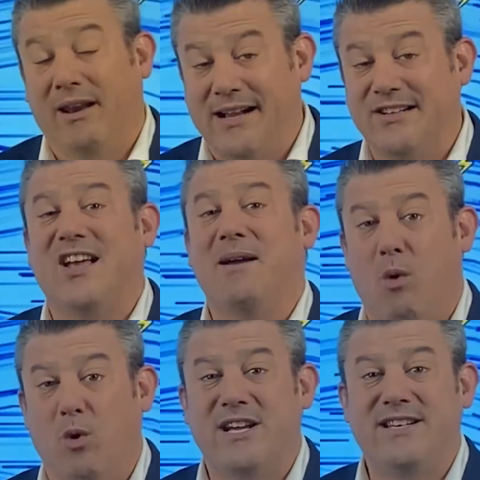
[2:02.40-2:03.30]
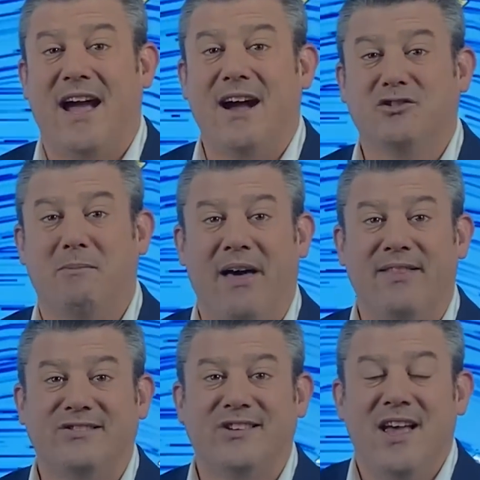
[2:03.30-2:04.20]
like I say, more details about
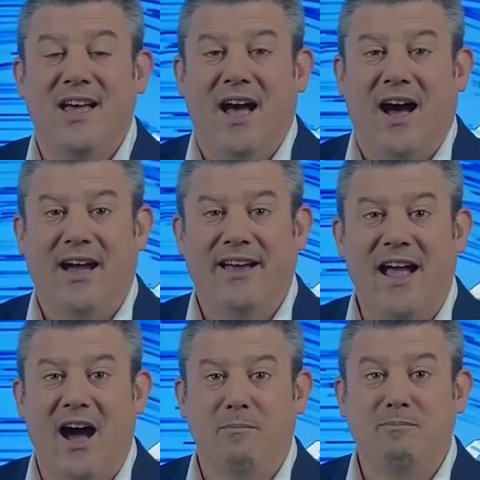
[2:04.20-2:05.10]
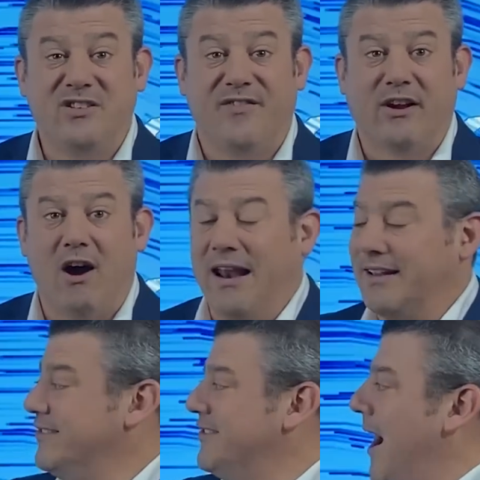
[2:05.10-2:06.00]
this uh, in our Pacific
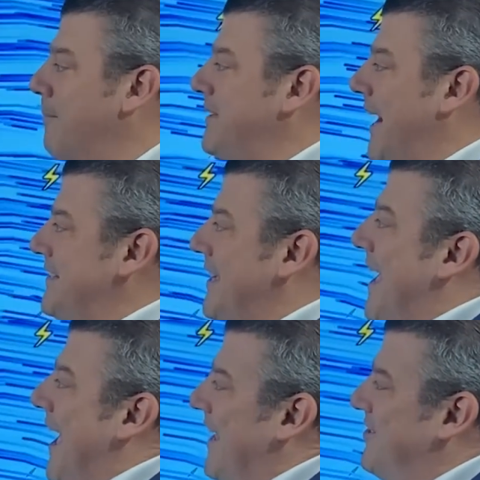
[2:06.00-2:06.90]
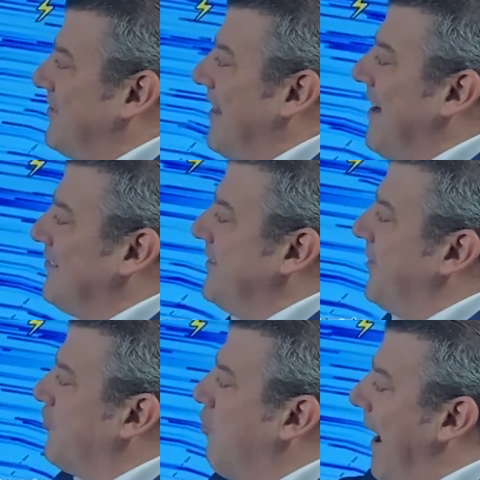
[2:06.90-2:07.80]
Islands update. And just lastly, the
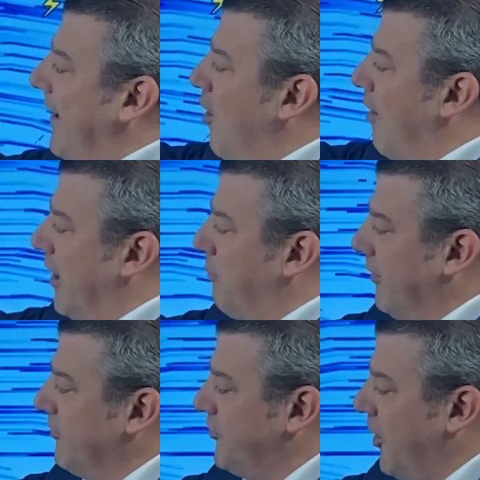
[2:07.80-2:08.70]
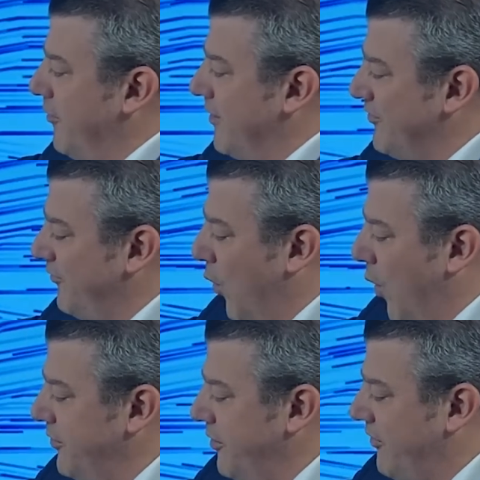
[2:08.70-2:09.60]
tracking of it. I wanted to show you this
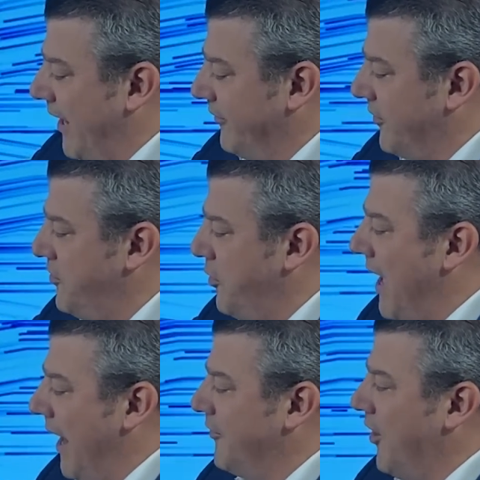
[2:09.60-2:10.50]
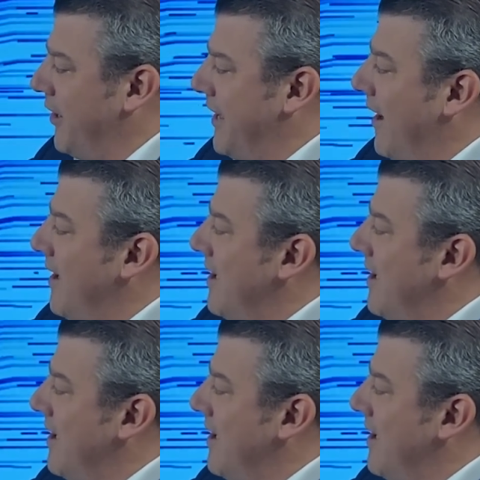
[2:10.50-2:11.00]
for New Zealand and New Caledonia.